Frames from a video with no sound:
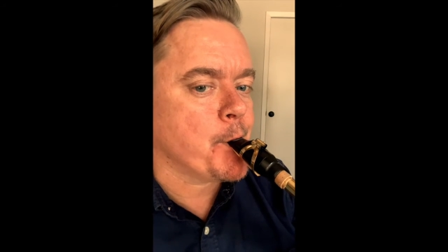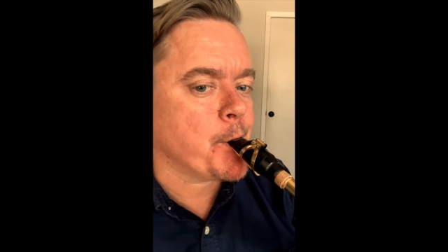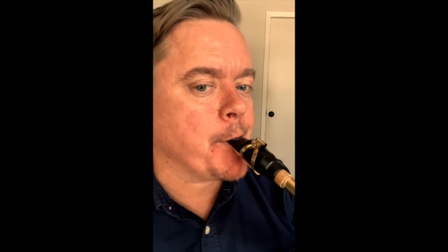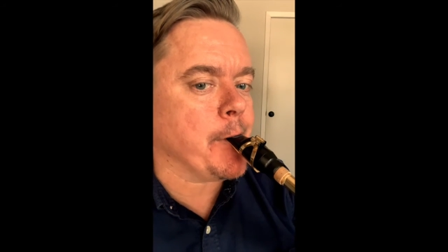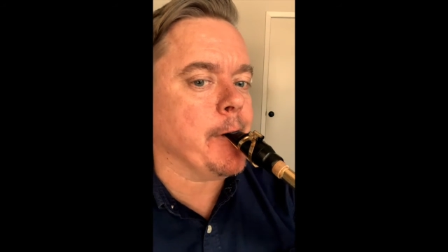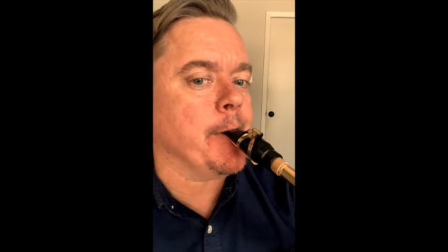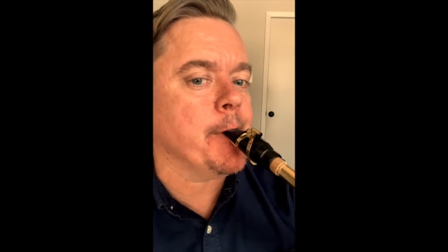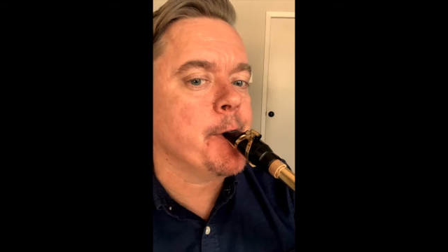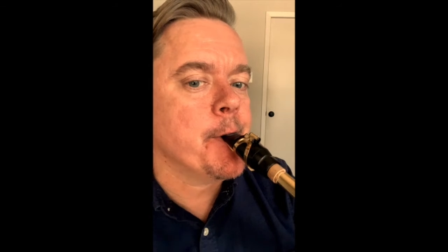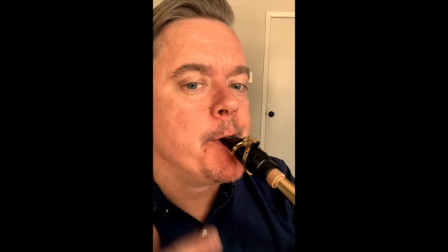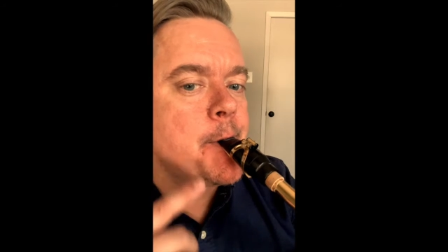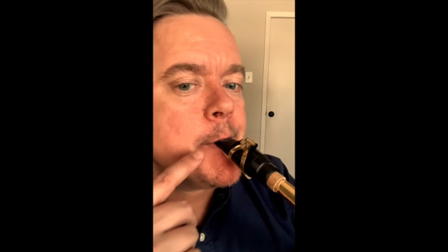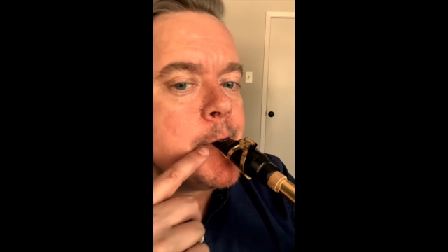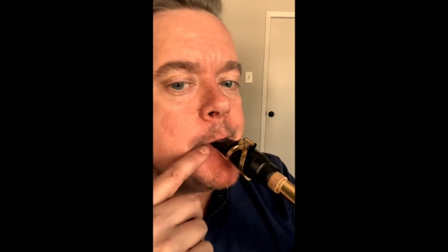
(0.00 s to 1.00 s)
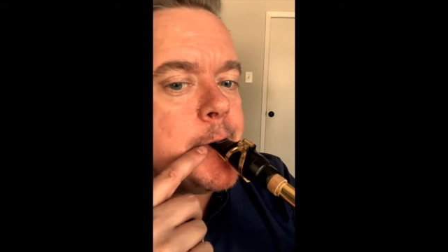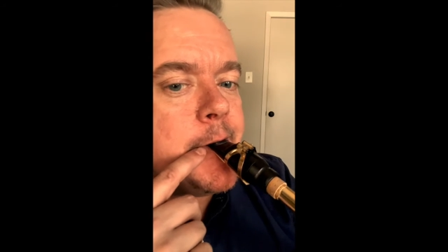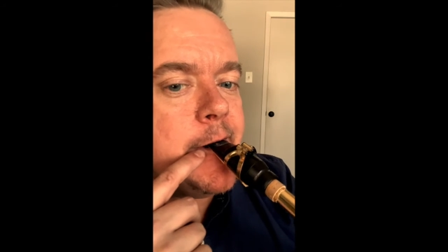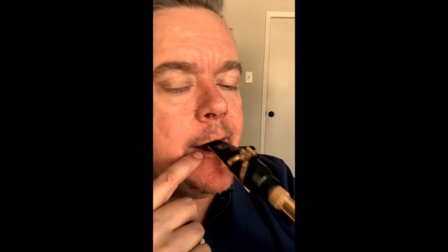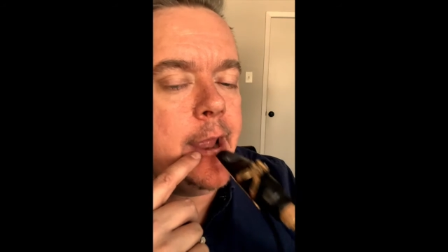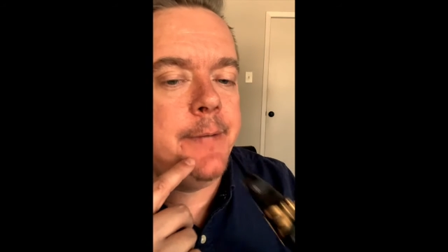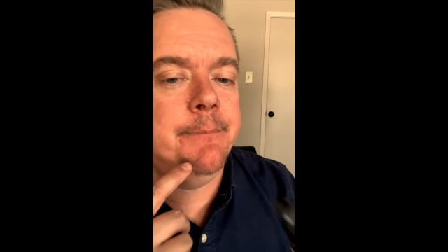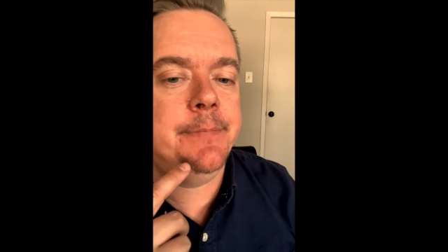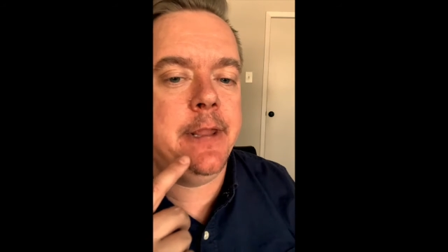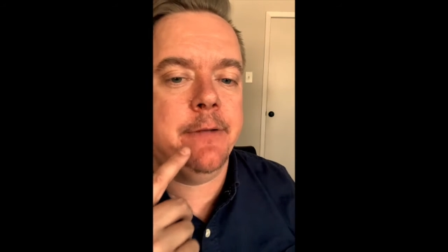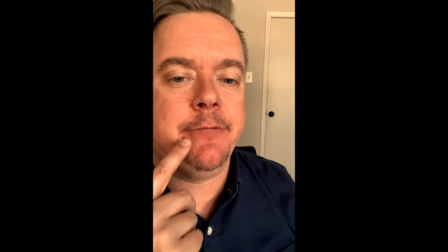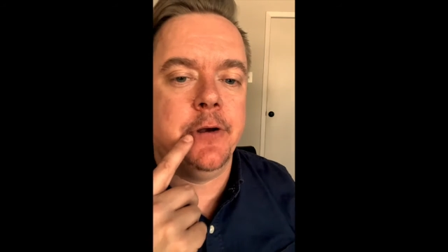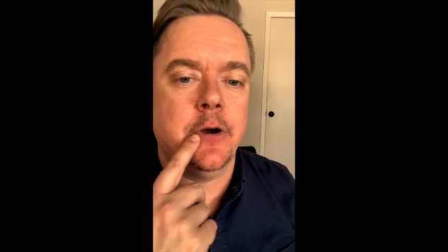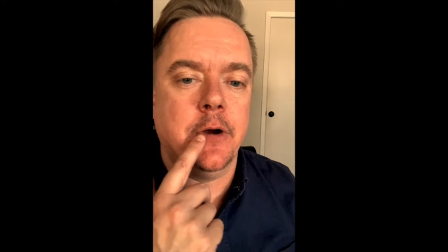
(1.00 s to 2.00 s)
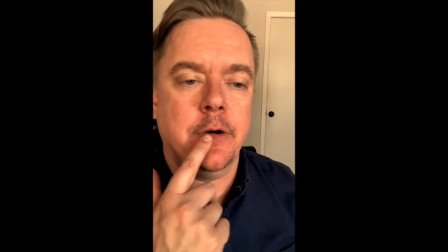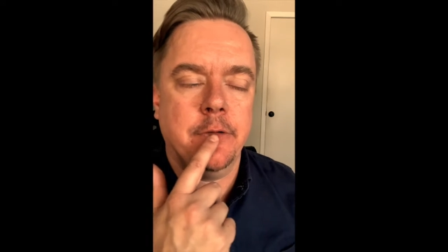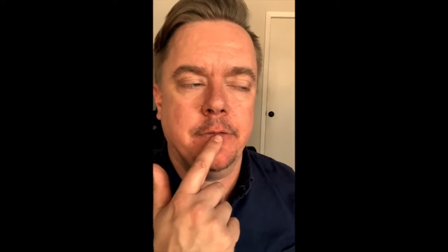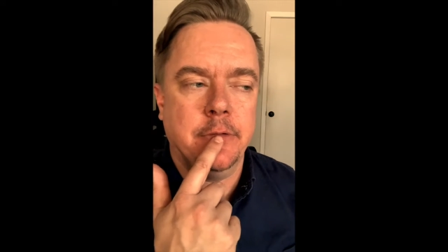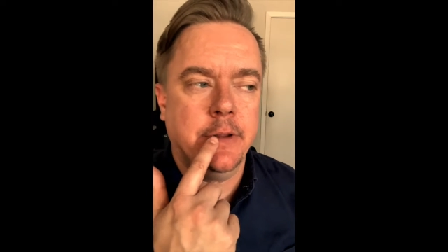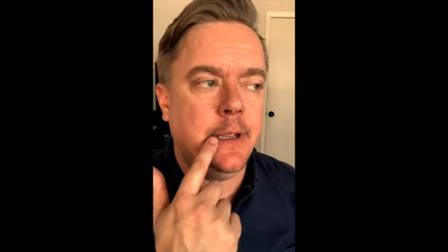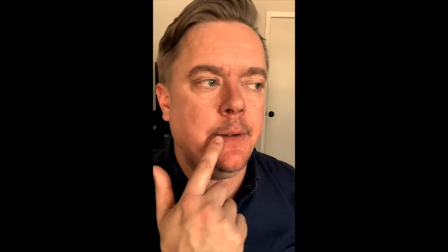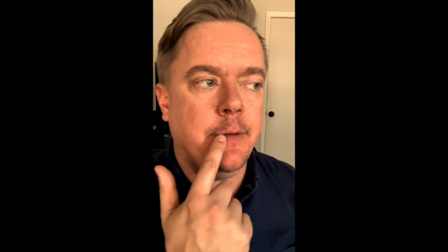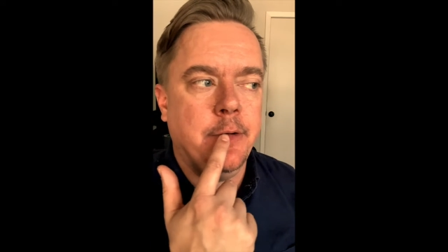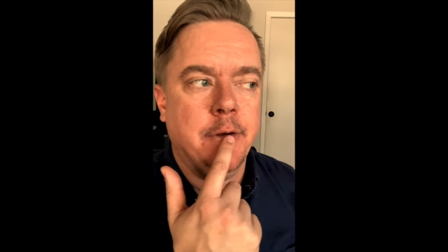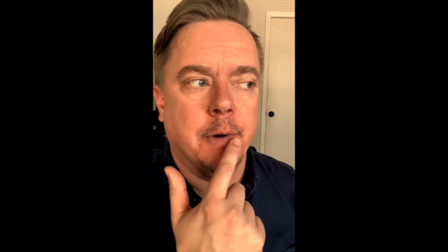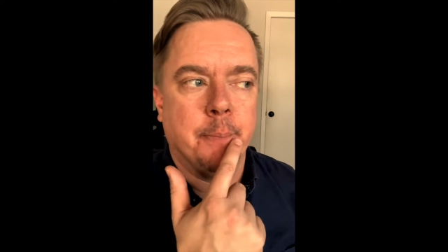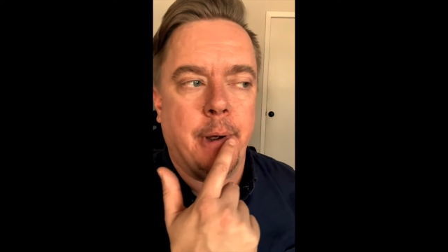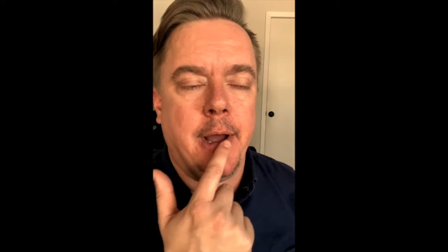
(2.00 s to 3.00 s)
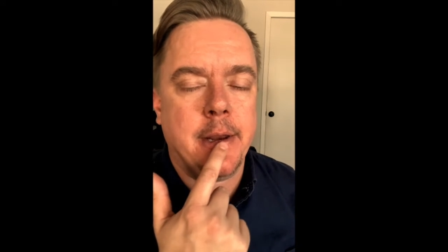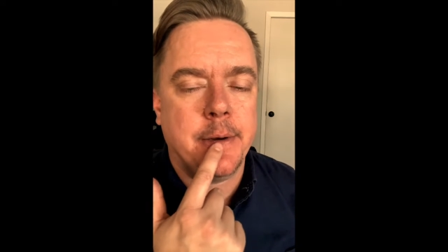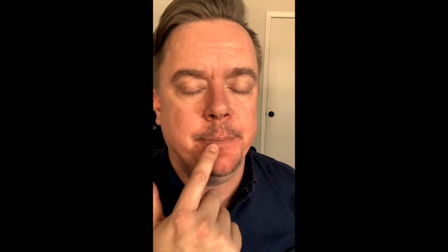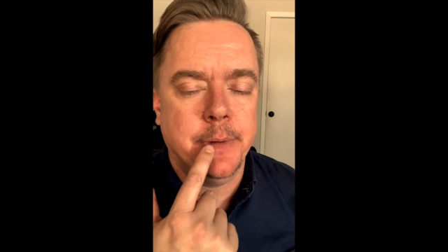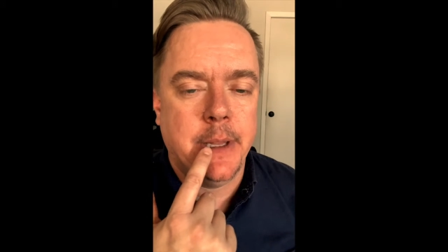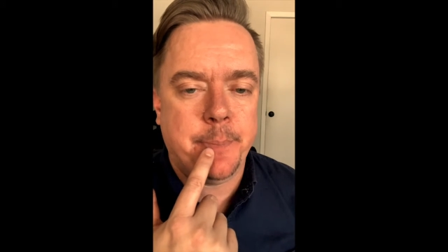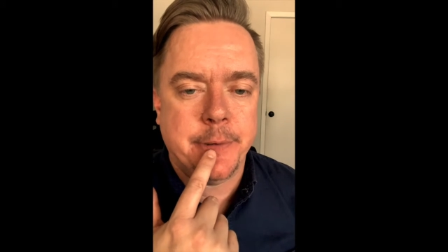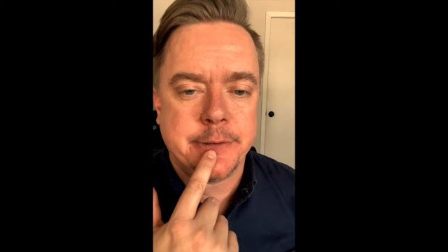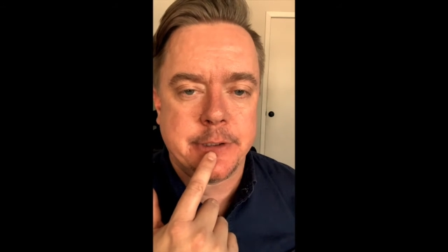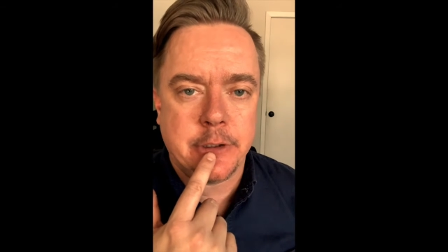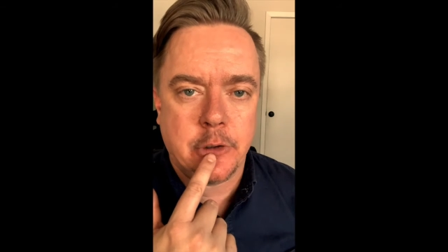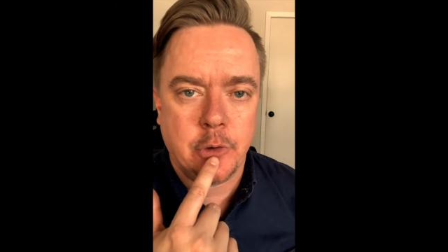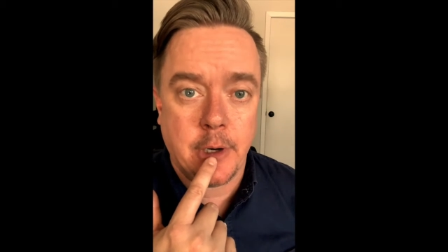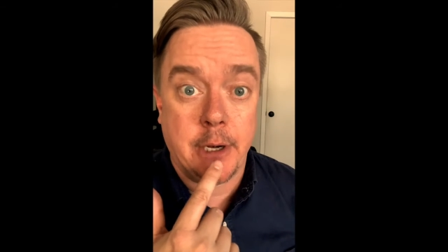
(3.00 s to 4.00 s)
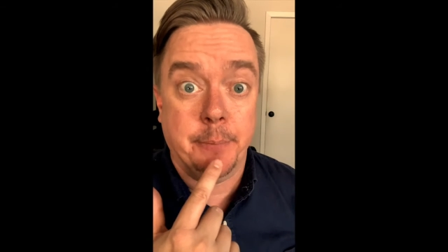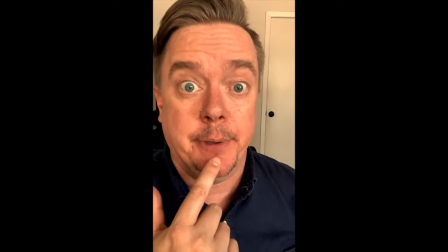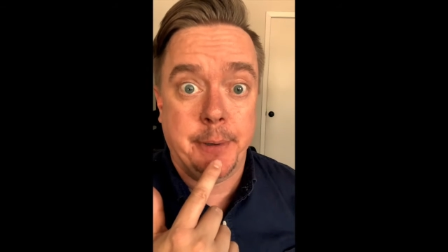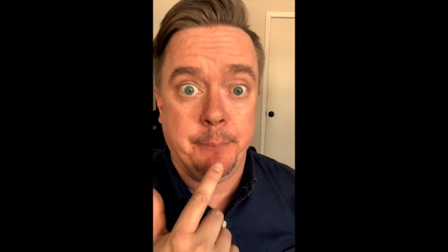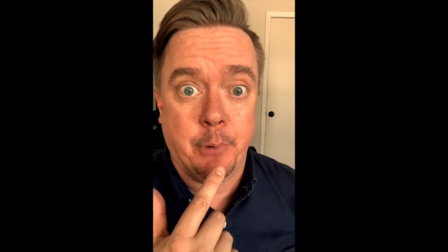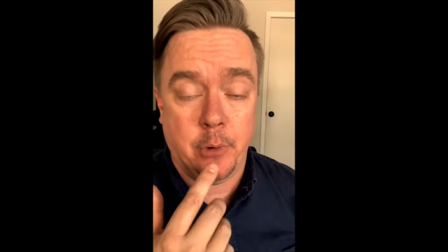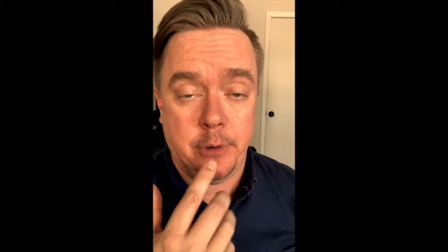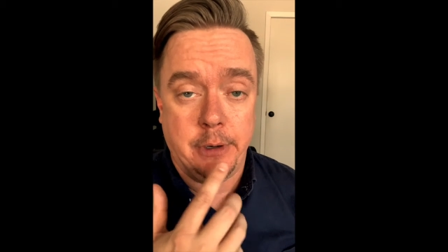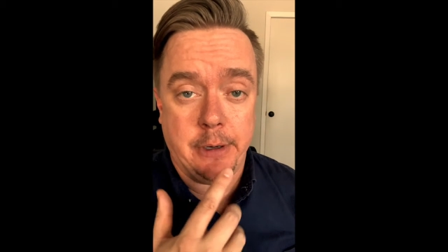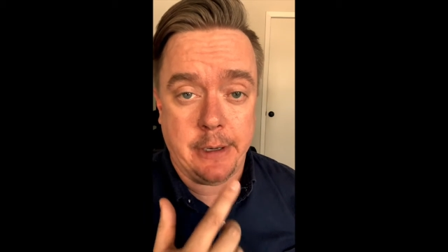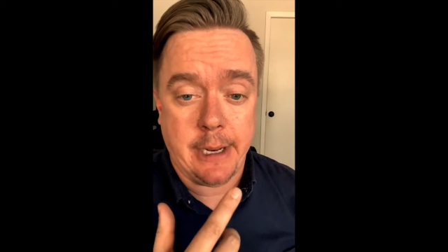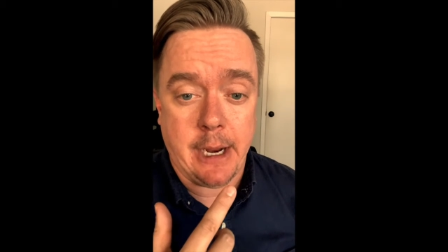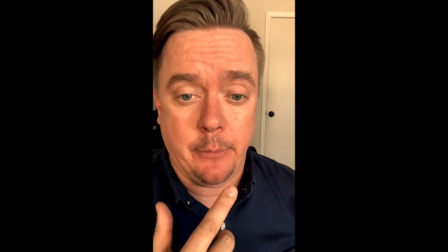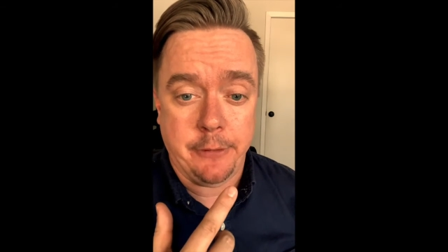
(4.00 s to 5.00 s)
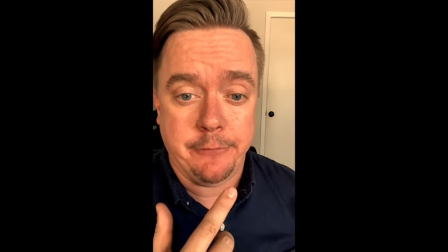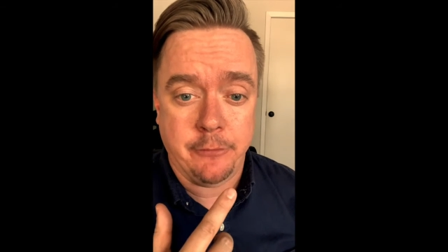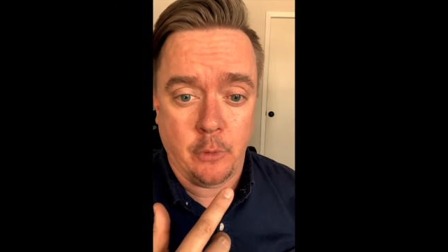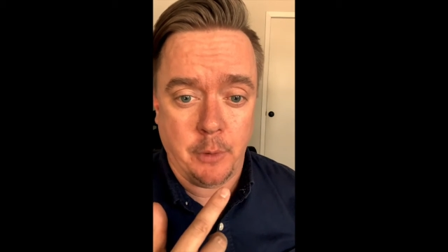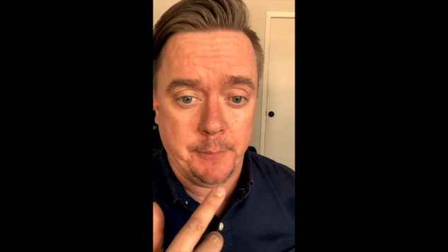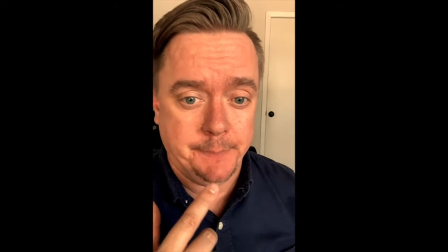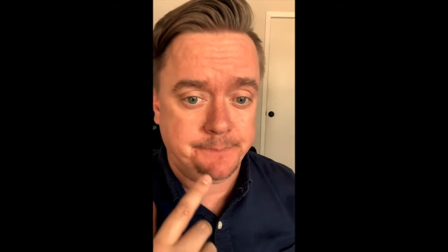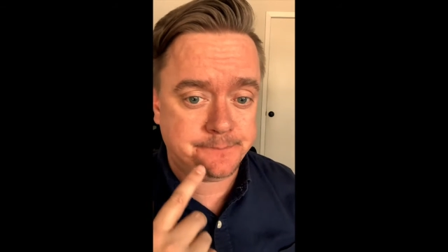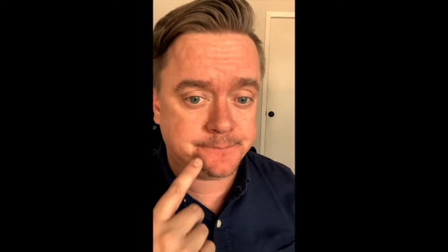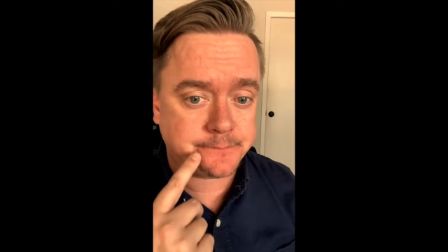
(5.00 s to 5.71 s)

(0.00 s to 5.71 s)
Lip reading: okay. And if your bottom lip is incredibly important in how we form it.